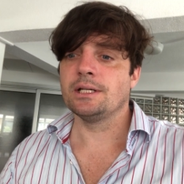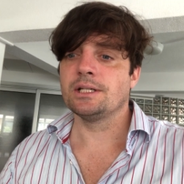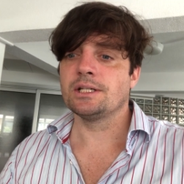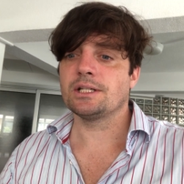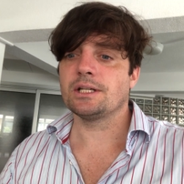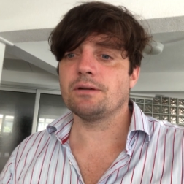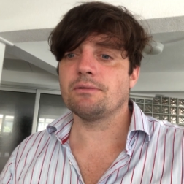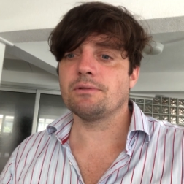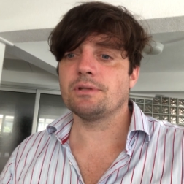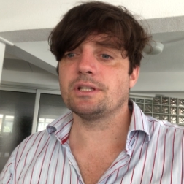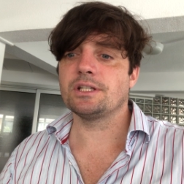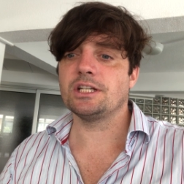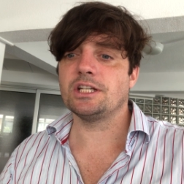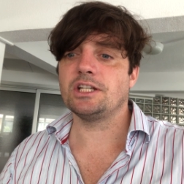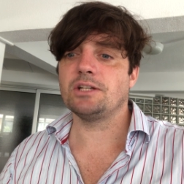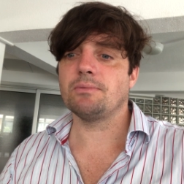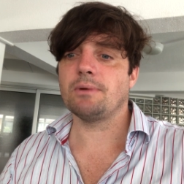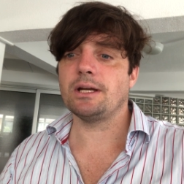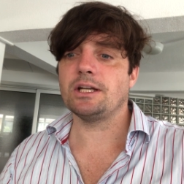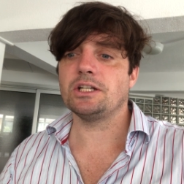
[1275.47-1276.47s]
So the
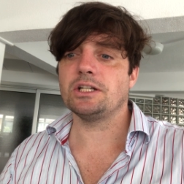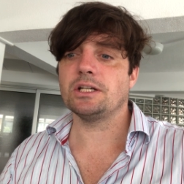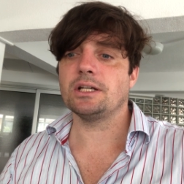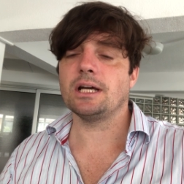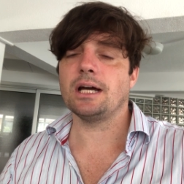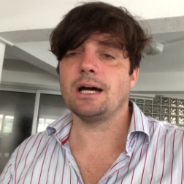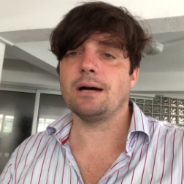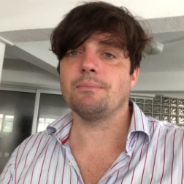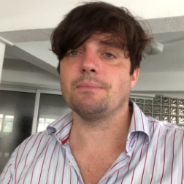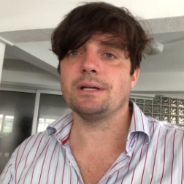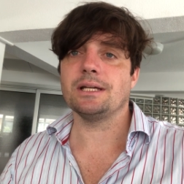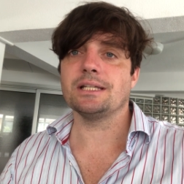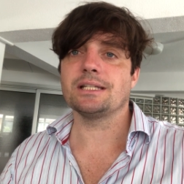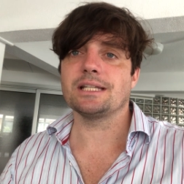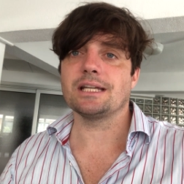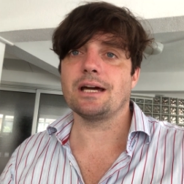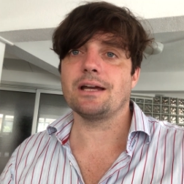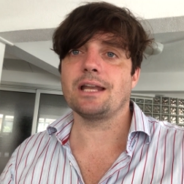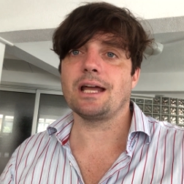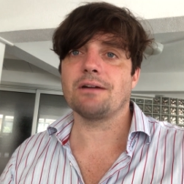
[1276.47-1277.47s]
situation um,
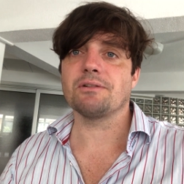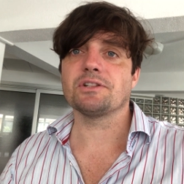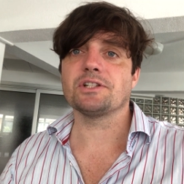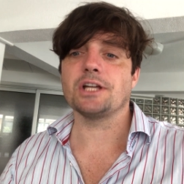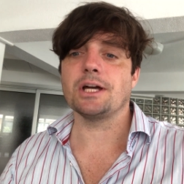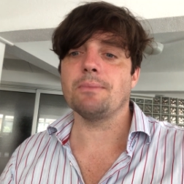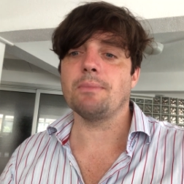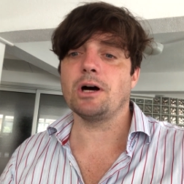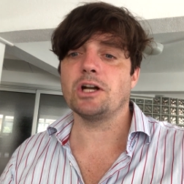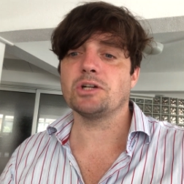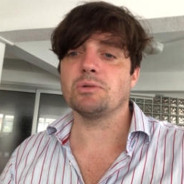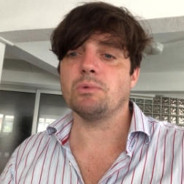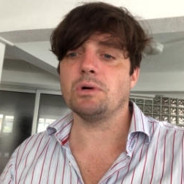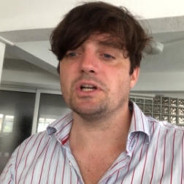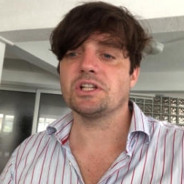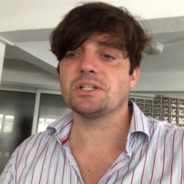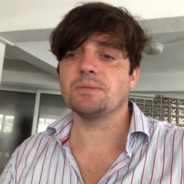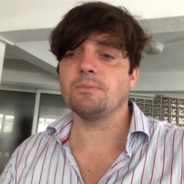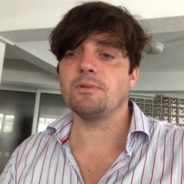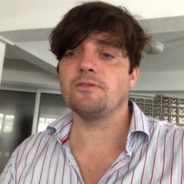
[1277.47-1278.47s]
is uh, now so much
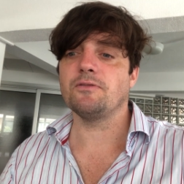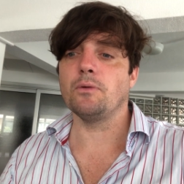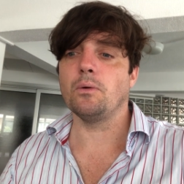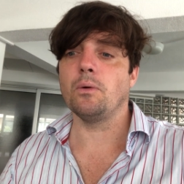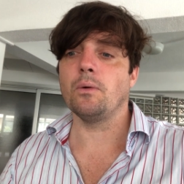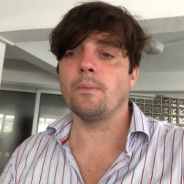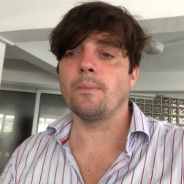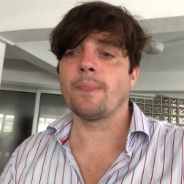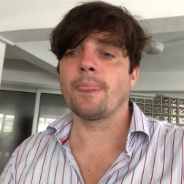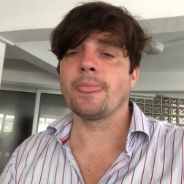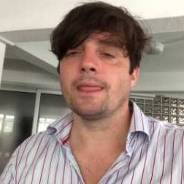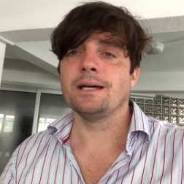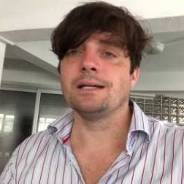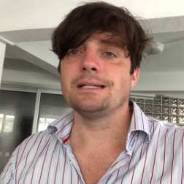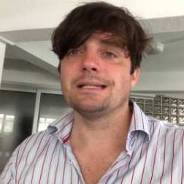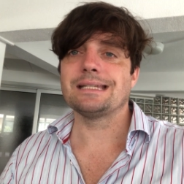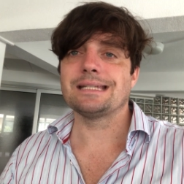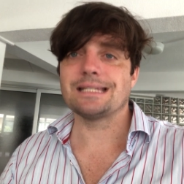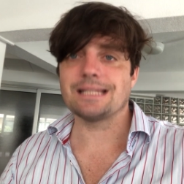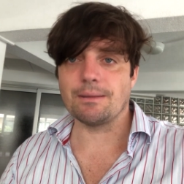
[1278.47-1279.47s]
worse than before.
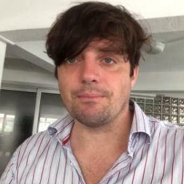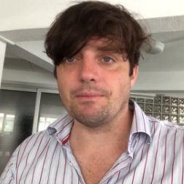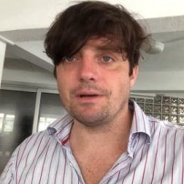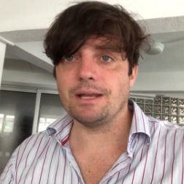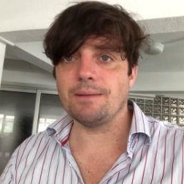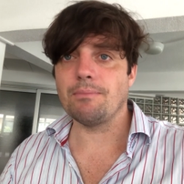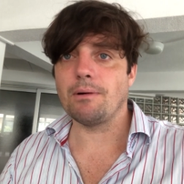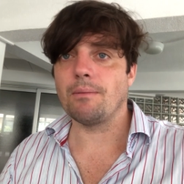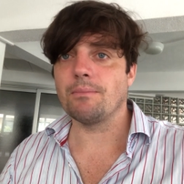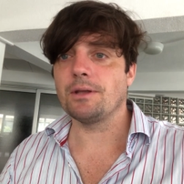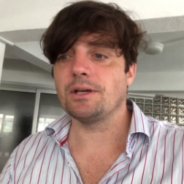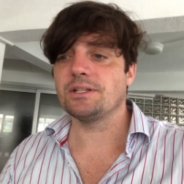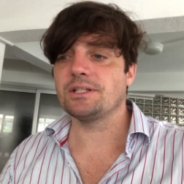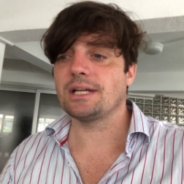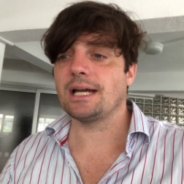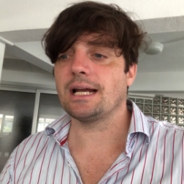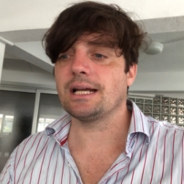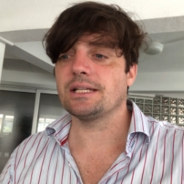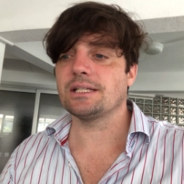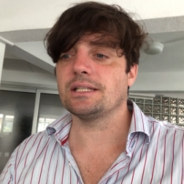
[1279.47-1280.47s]
Somebody bombed those
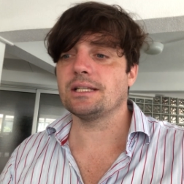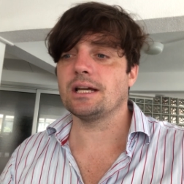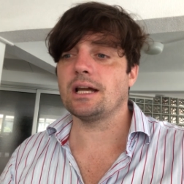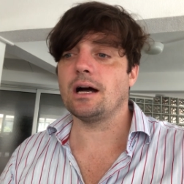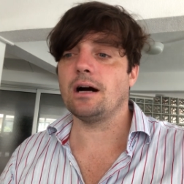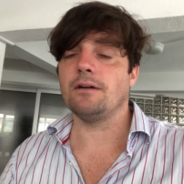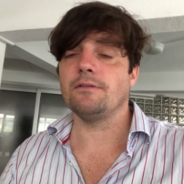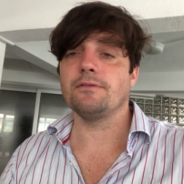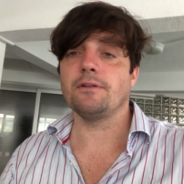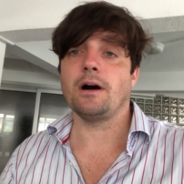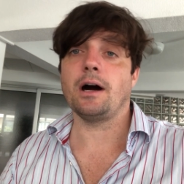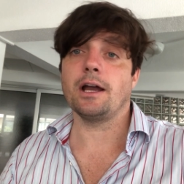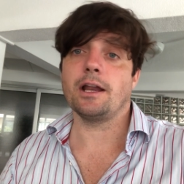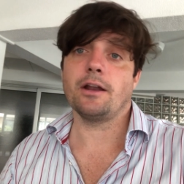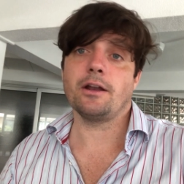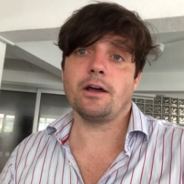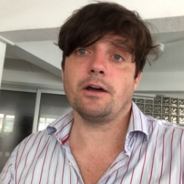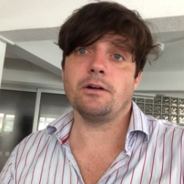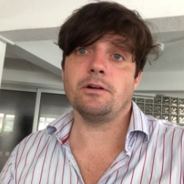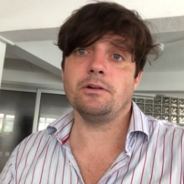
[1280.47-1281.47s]
tankers in the Gulf, I
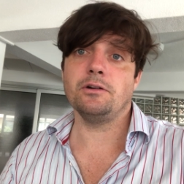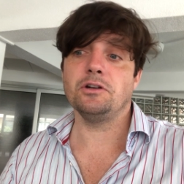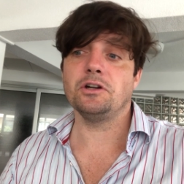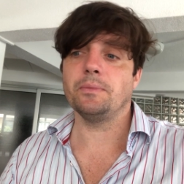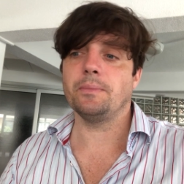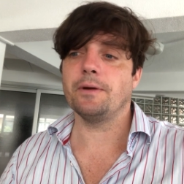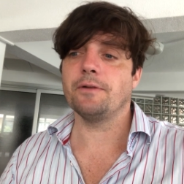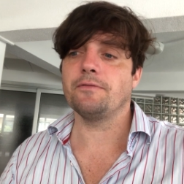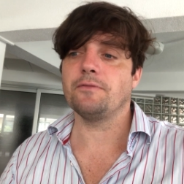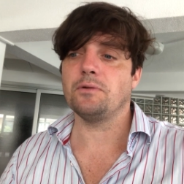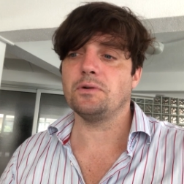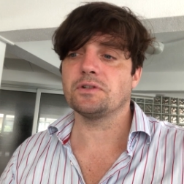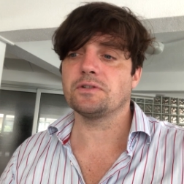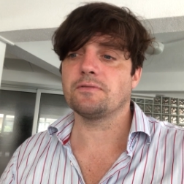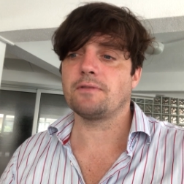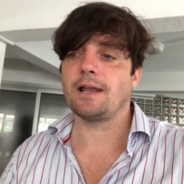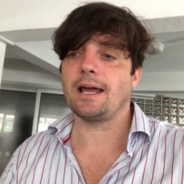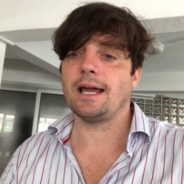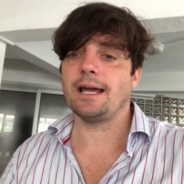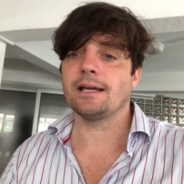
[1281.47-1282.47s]
don't know who, could be a
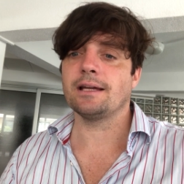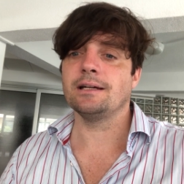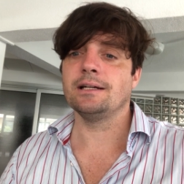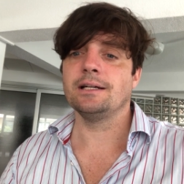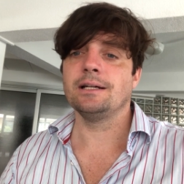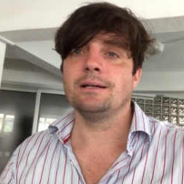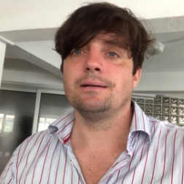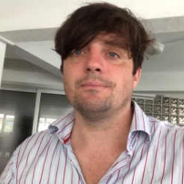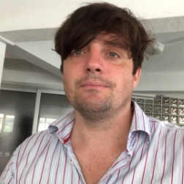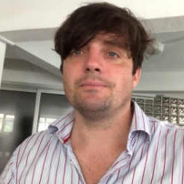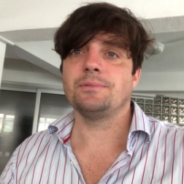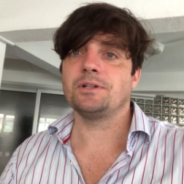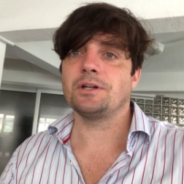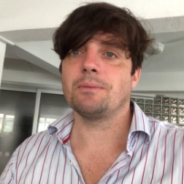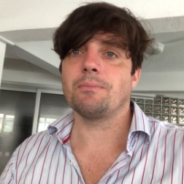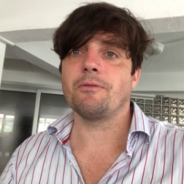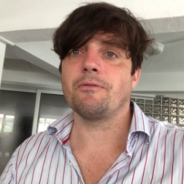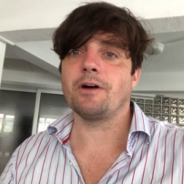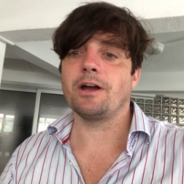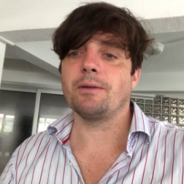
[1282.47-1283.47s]
false flag,
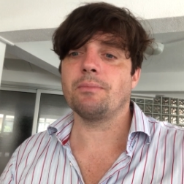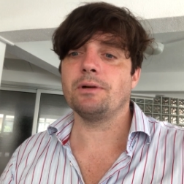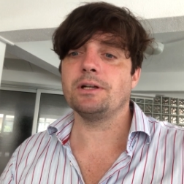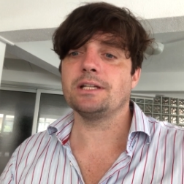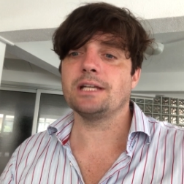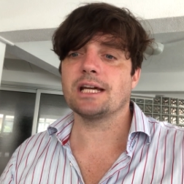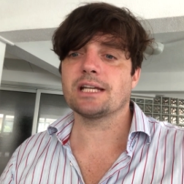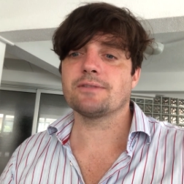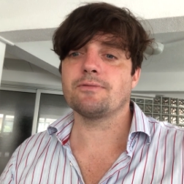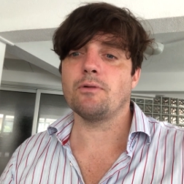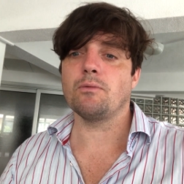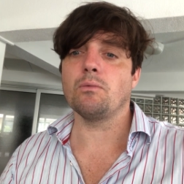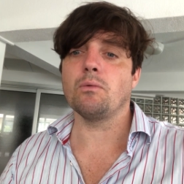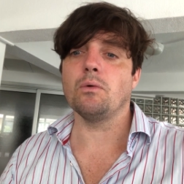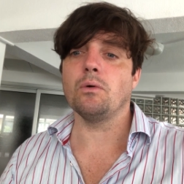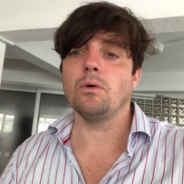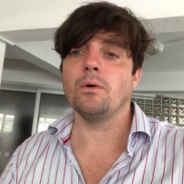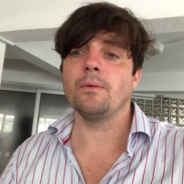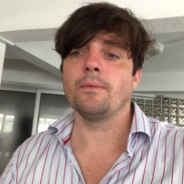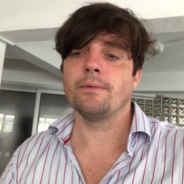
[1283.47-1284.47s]
trying to provide a pretext for
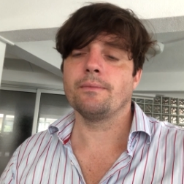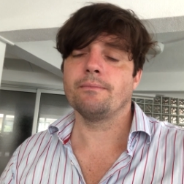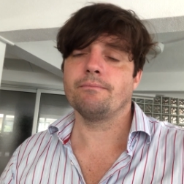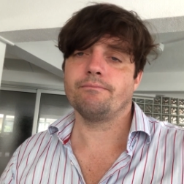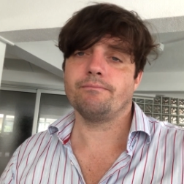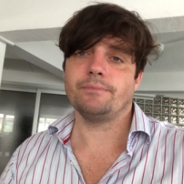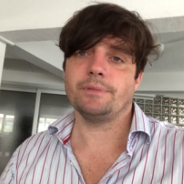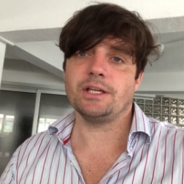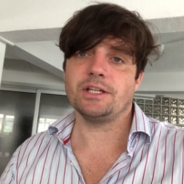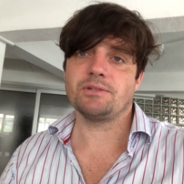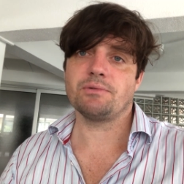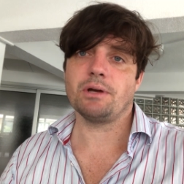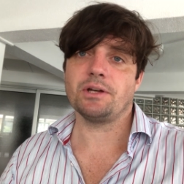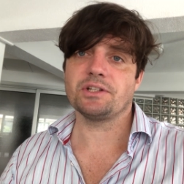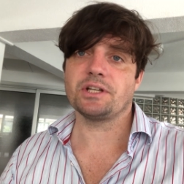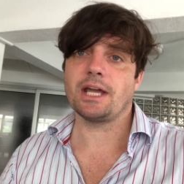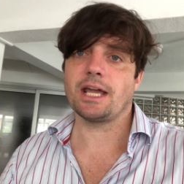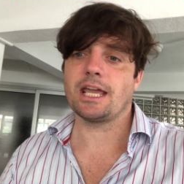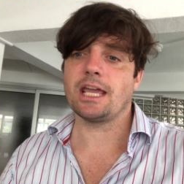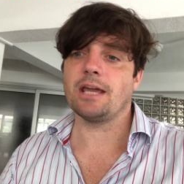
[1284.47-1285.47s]
war.
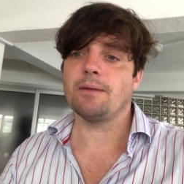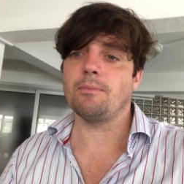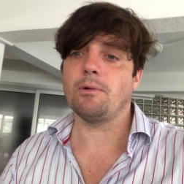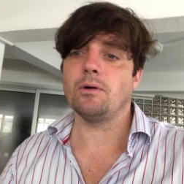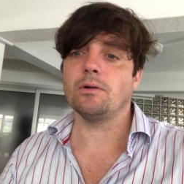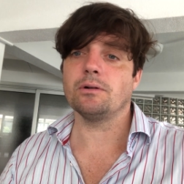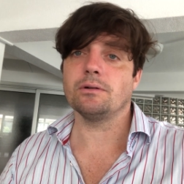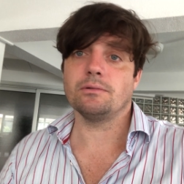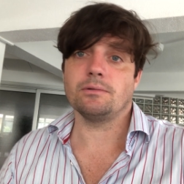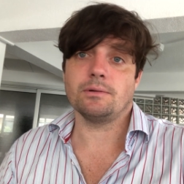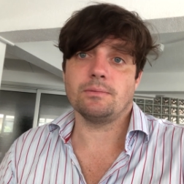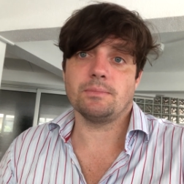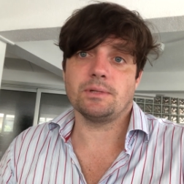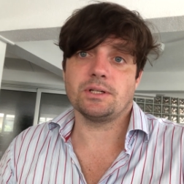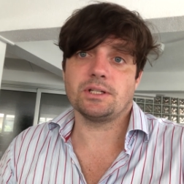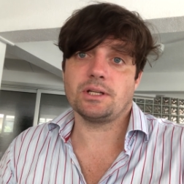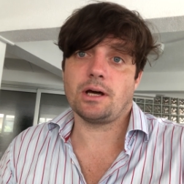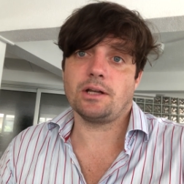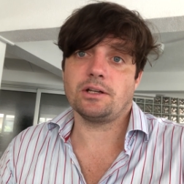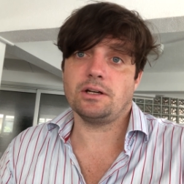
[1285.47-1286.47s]
Israel's egging him on,
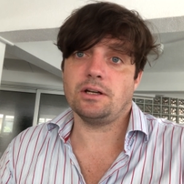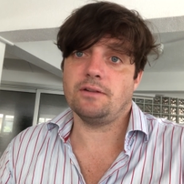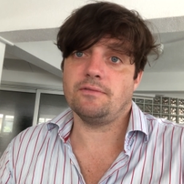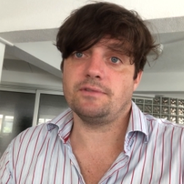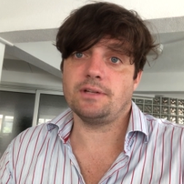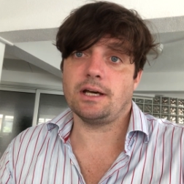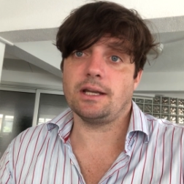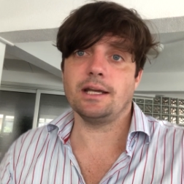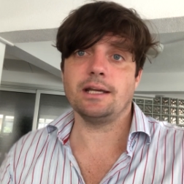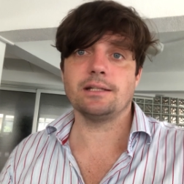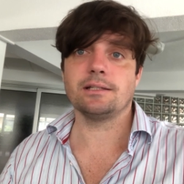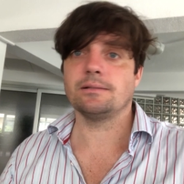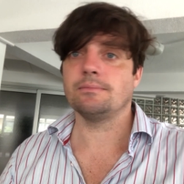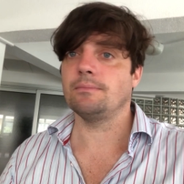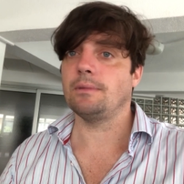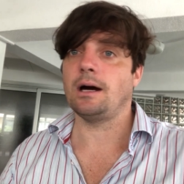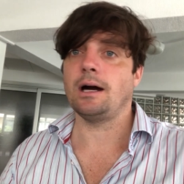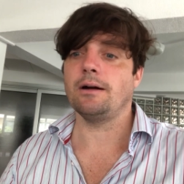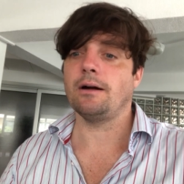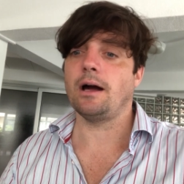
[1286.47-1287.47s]
Mossad could have done it,
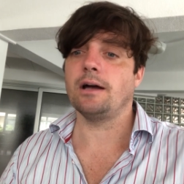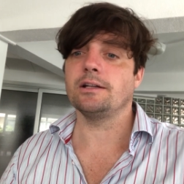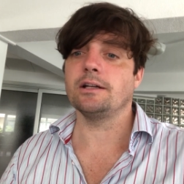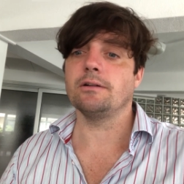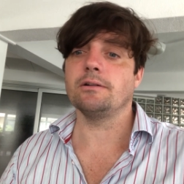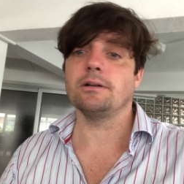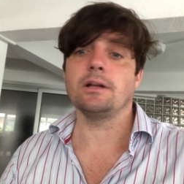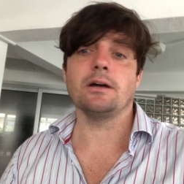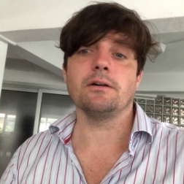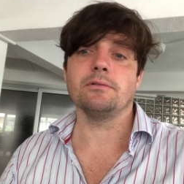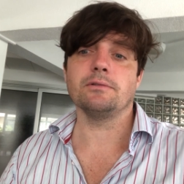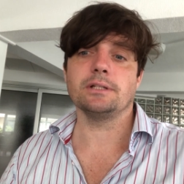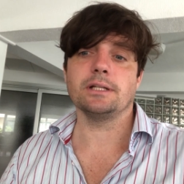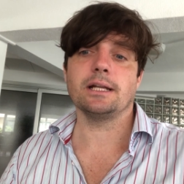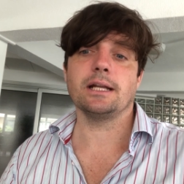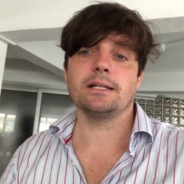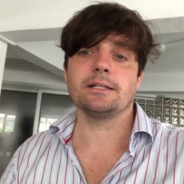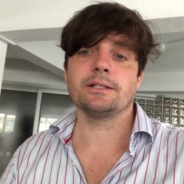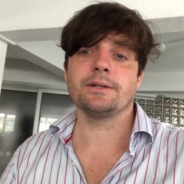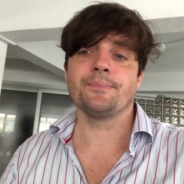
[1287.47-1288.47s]
I, I don't know who
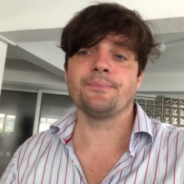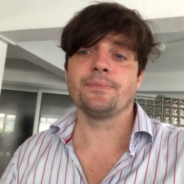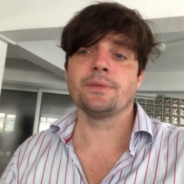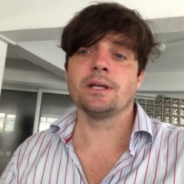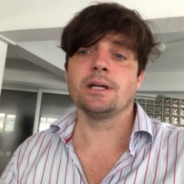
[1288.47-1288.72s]
did it.